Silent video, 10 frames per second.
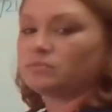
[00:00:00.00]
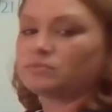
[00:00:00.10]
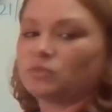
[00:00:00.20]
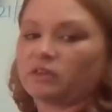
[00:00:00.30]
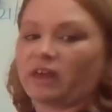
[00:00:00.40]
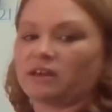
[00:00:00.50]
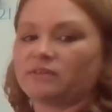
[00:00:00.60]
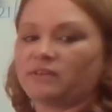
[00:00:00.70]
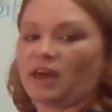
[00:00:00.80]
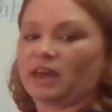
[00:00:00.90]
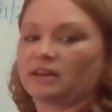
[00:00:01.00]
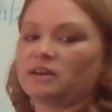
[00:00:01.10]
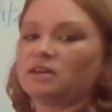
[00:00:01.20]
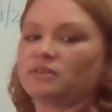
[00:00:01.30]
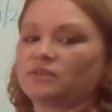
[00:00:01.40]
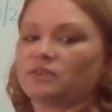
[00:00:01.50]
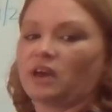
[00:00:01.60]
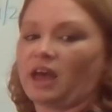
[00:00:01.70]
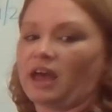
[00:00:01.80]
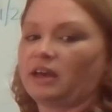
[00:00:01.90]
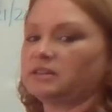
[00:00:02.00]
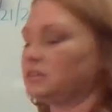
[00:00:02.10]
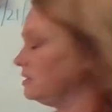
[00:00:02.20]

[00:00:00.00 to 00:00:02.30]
and then fed, F-D.